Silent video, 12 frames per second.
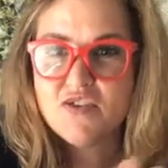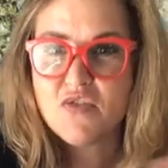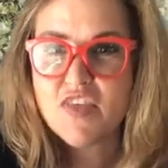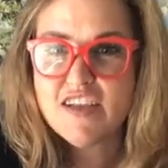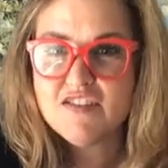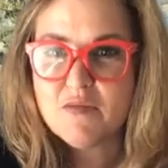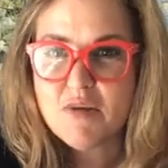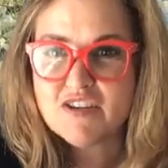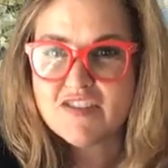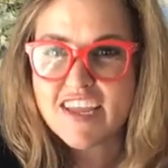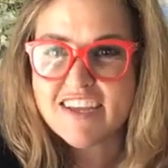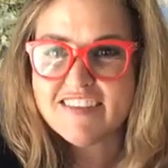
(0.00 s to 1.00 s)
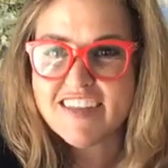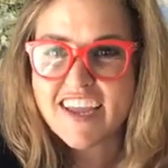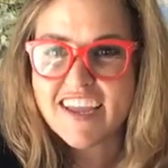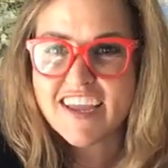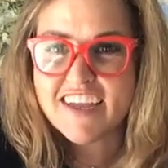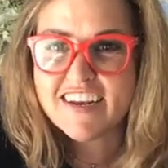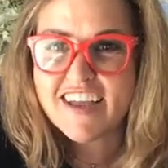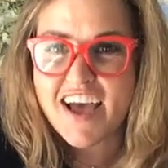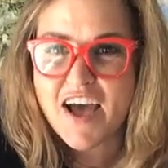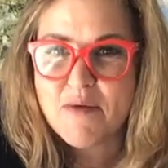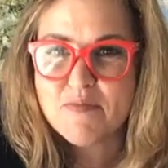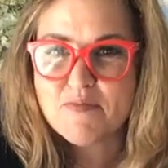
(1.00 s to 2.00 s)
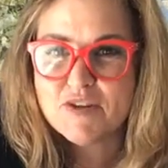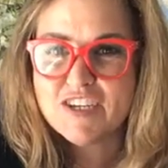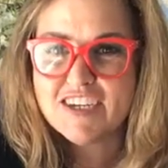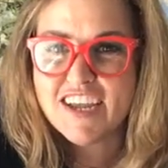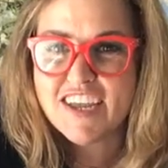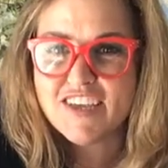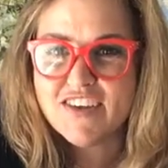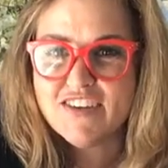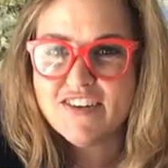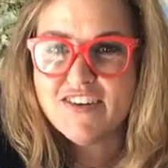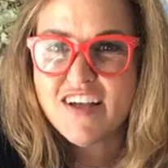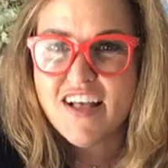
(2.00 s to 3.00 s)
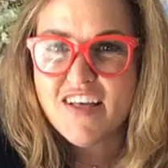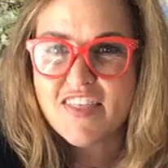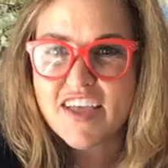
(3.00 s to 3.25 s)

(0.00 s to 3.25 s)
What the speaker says: So thanks so much. Thanks, Diane. Appreciate you.